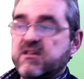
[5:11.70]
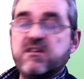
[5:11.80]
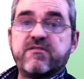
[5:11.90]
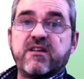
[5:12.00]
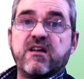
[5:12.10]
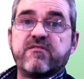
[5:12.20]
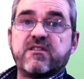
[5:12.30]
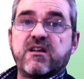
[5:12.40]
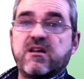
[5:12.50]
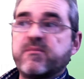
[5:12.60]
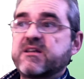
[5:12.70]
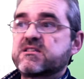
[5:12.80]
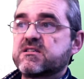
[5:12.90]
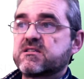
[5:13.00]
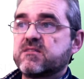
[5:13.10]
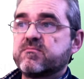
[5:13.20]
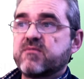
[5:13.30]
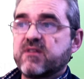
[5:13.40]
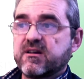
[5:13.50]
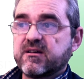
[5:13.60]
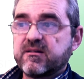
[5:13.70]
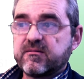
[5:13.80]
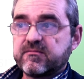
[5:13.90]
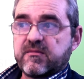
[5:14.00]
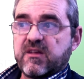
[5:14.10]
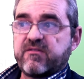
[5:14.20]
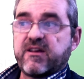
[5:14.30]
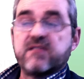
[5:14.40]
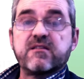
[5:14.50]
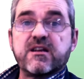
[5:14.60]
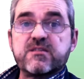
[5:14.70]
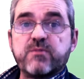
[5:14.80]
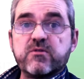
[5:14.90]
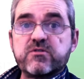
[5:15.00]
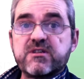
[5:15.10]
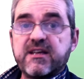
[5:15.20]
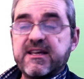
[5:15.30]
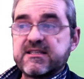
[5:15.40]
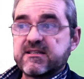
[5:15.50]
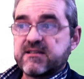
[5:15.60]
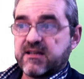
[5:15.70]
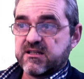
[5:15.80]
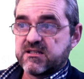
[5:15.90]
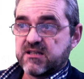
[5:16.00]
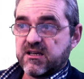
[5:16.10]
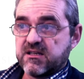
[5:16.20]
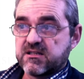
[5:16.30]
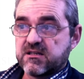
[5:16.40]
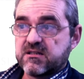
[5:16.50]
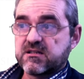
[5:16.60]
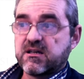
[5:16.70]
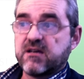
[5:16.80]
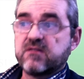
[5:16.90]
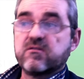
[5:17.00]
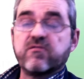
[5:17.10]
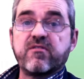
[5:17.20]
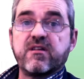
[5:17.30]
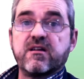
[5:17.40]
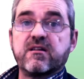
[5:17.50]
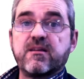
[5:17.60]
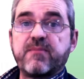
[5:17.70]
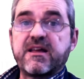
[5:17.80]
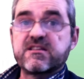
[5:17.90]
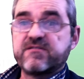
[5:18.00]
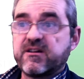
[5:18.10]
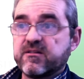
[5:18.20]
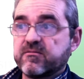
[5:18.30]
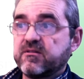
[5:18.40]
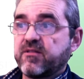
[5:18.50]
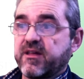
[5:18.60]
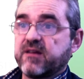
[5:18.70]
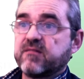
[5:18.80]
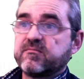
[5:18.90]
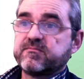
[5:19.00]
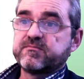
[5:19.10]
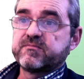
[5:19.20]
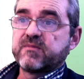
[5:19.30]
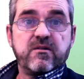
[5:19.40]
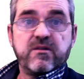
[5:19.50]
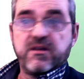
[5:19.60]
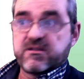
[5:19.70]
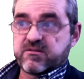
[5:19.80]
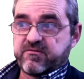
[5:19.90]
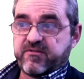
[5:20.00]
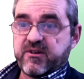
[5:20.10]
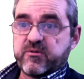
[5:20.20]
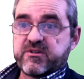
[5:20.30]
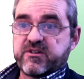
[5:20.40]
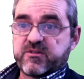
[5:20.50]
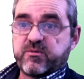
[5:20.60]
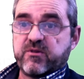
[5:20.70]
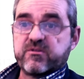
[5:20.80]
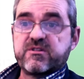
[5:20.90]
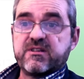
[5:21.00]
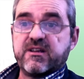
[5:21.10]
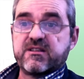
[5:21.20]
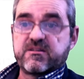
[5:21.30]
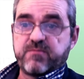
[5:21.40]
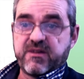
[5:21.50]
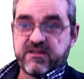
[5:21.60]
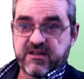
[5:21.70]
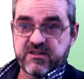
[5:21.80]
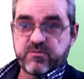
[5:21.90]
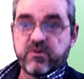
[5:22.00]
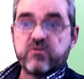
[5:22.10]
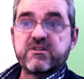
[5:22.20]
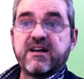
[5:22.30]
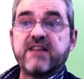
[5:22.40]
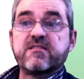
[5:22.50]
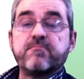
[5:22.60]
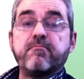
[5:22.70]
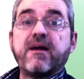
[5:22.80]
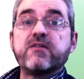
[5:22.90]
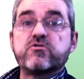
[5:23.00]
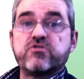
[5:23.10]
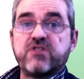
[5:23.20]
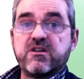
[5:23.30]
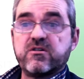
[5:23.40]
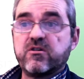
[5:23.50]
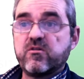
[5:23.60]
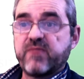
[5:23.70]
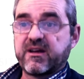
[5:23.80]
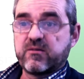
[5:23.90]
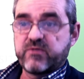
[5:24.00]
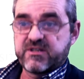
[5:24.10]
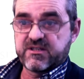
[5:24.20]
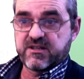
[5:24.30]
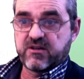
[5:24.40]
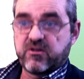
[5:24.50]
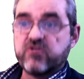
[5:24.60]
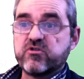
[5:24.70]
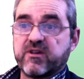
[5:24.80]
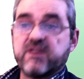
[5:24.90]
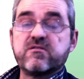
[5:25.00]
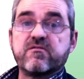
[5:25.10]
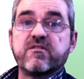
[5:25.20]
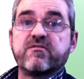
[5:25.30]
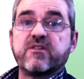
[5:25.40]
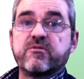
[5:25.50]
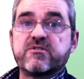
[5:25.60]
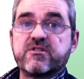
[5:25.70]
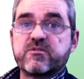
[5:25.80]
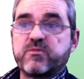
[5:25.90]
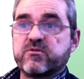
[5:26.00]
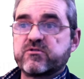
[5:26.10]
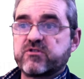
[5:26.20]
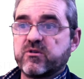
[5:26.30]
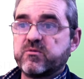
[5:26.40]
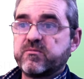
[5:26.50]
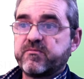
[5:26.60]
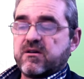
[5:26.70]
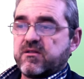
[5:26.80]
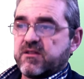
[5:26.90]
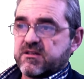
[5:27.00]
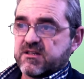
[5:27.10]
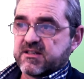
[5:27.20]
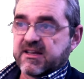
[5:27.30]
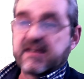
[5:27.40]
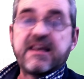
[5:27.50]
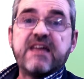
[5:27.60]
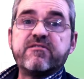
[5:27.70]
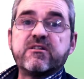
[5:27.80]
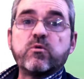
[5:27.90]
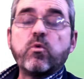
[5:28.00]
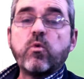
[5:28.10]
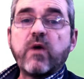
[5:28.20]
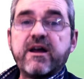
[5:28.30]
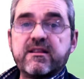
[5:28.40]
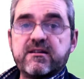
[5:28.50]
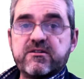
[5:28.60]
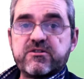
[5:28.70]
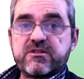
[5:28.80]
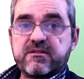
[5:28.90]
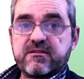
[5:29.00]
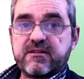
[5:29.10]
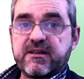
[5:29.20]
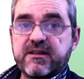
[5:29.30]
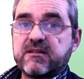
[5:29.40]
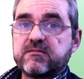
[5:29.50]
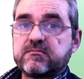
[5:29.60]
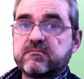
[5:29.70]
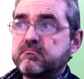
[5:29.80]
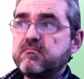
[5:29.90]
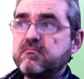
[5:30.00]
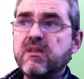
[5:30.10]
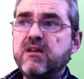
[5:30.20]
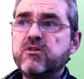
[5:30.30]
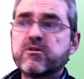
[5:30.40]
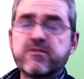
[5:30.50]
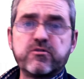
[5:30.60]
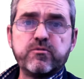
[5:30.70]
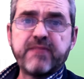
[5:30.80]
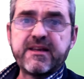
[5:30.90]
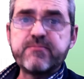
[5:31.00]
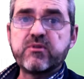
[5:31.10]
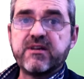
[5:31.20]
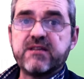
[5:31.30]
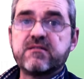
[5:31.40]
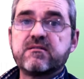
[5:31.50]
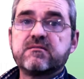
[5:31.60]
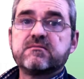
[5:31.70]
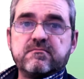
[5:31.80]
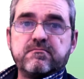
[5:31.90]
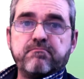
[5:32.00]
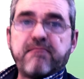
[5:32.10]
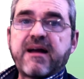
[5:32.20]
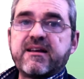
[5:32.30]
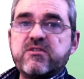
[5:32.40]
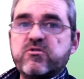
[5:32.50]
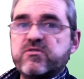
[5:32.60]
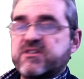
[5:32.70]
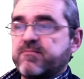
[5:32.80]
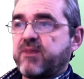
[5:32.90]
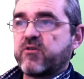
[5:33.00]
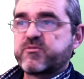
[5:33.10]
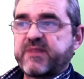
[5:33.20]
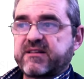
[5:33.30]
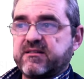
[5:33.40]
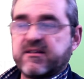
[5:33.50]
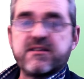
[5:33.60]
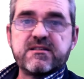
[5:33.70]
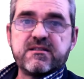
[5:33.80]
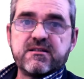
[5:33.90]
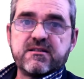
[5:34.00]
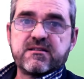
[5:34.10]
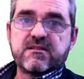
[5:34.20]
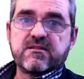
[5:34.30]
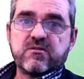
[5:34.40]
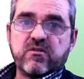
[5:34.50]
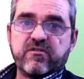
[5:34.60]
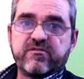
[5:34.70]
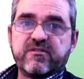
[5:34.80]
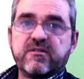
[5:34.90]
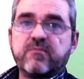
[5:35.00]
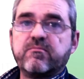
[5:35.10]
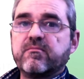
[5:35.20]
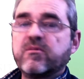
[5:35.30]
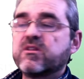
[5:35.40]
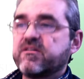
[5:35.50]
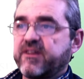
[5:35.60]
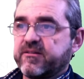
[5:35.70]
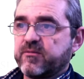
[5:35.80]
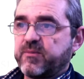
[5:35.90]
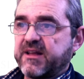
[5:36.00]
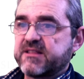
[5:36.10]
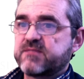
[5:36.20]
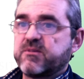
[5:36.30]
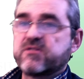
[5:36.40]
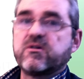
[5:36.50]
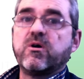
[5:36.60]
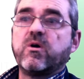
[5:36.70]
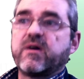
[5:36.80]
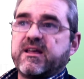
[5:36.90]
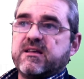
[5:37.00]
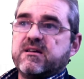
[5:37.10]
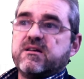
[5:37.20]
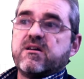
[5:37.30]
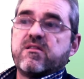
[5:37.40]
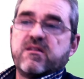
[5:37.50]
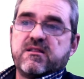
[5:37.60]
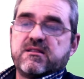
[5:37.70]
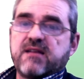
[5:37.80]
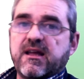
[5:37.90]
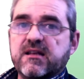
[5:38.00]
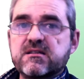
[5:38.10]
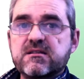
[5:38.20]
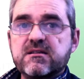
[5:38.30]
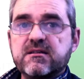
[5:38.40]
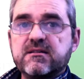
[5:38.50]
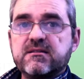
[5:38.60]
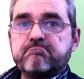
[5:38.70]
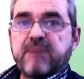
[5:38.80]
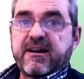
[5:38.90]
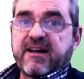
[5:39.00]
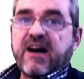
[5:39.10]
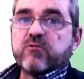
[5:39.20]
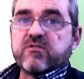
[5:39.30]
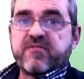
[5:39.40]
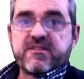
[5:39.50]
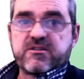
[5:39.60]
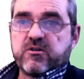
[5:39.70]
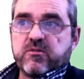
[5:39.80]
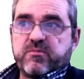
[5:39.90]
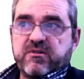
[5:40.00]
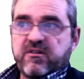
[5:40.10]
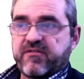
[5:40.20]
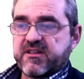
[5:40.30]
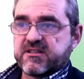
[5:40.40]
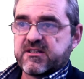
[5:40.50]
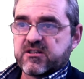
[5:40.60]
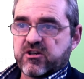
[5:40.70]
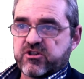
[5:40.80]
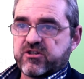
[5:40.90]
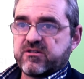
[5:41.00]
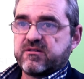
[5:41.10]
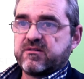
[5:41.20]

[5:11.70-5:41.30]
If I have a dynamic system, then if I transpose it and change sign of the Laplace variable, then its frequency response, it's pre-transposed at minus j omega, which is the conjugate of the frequency response. So this is a clever, widely used trick in order to manipulate magnitudes and power spectral densities of multivariable plants. But okay, the details are out of the scope of this discussion.